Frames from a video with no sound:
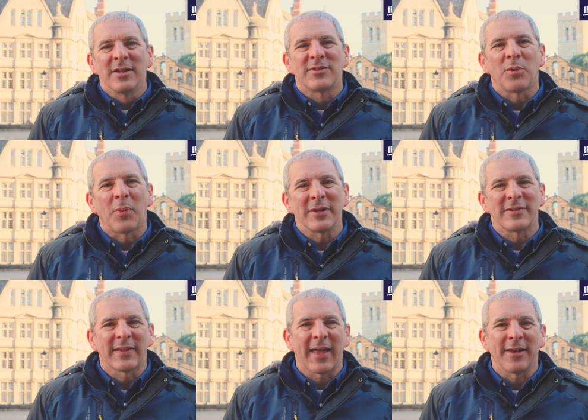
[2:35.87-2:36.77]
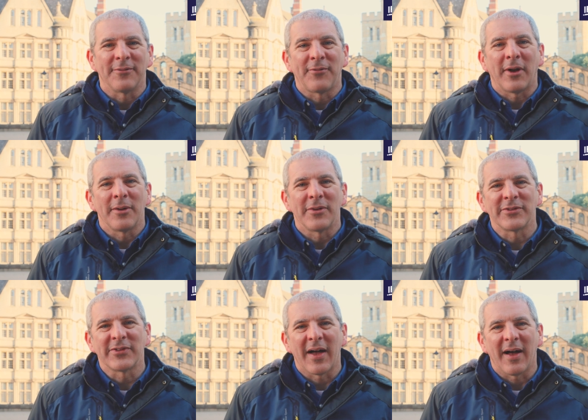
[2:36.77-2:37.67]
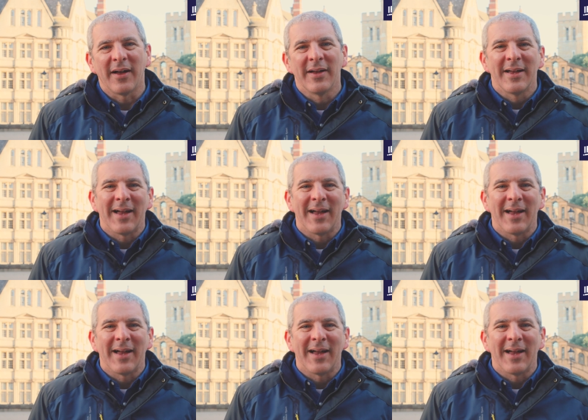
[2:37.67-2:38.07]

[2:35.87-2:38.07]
to once again follow the star